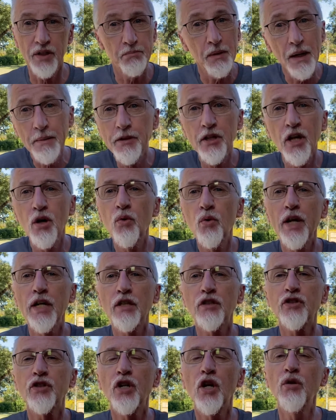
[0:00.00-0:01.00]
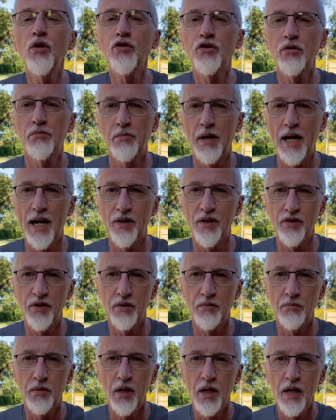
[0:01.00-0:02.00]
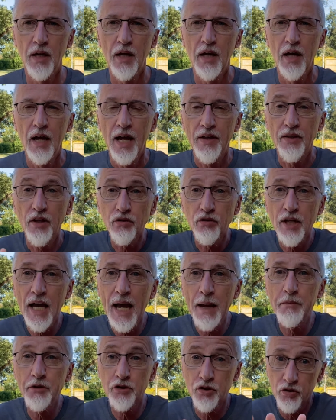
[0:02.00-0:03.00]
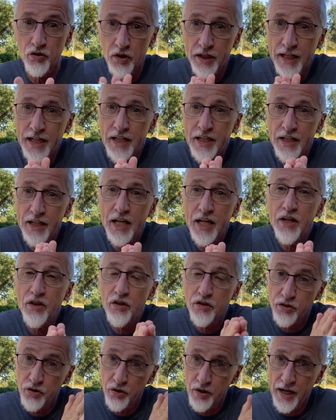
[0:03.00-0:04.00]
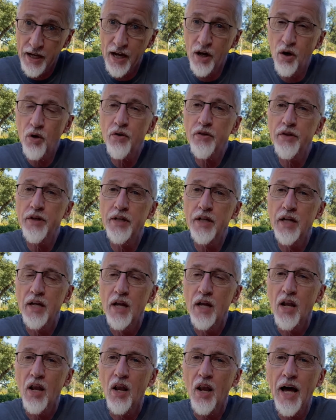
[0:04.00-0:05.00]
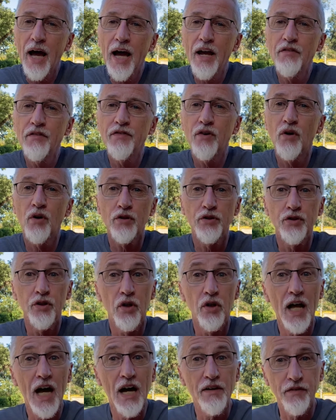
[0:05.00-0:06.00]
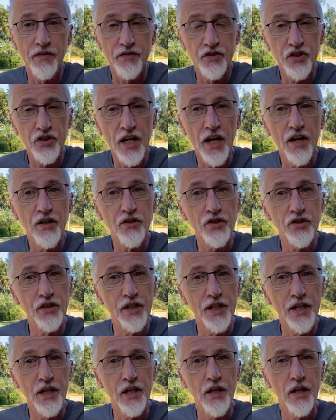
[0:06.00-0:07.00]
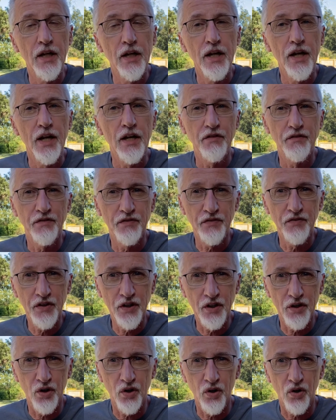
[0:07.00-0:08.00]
Maybe no one else knows about them. And those habits are leading either to a healthy life or to a life of scarcity and fear.